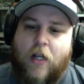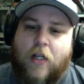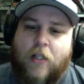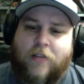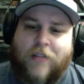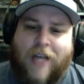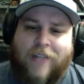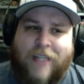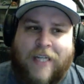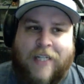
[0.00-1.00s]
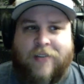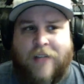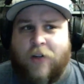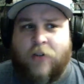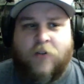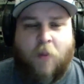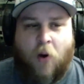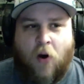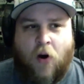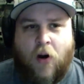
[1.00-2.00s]
This guy's eating a Snickers
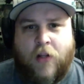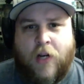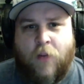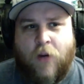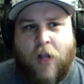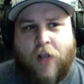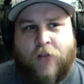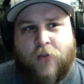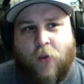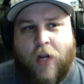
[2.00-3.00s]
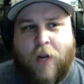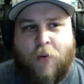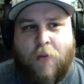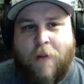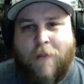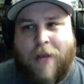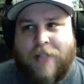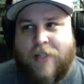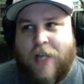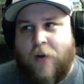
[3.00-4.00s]
bar, and then he realizes, I got to put my
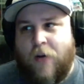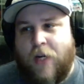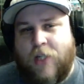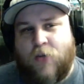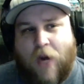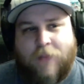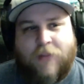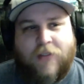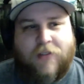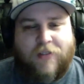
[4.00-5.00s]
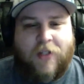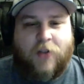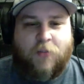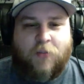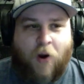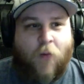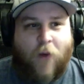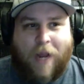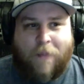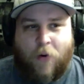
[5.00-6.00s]
mask down, and he drops his Snickers bar
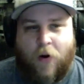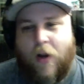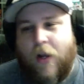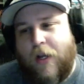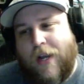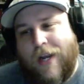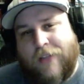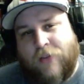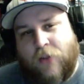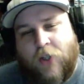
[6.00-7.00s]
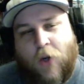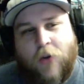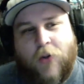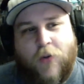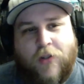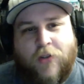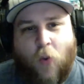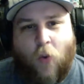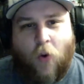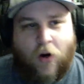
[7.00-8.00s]
wrapper. And as they're going through the
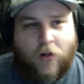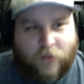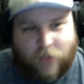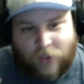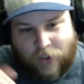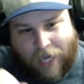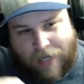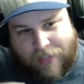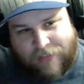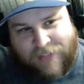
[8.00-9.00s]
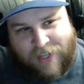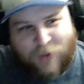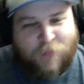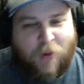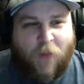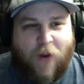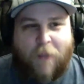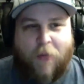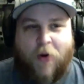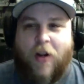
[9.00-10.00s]
door, there's a shot of the Snickers bar
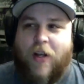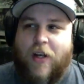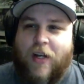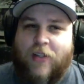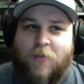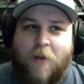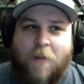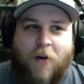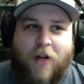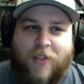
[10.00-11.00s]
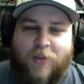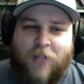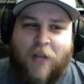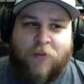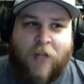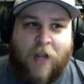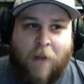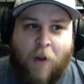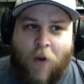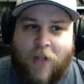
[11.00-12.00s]
wrapper. And I told my buddy as it was happening, like, am
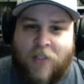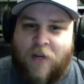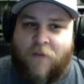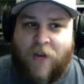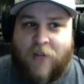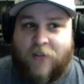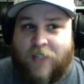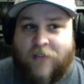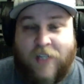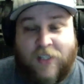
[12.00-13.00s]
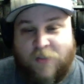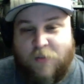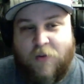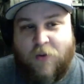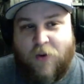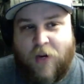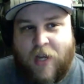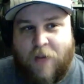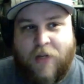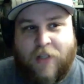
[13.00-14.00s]
I watching a Final Destination movie right
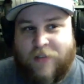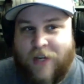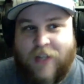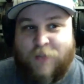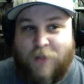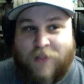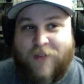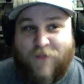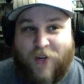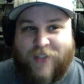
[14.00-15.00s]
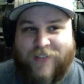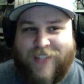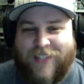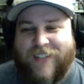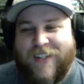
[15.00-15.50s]
now? Because none of this makes any fucking sense.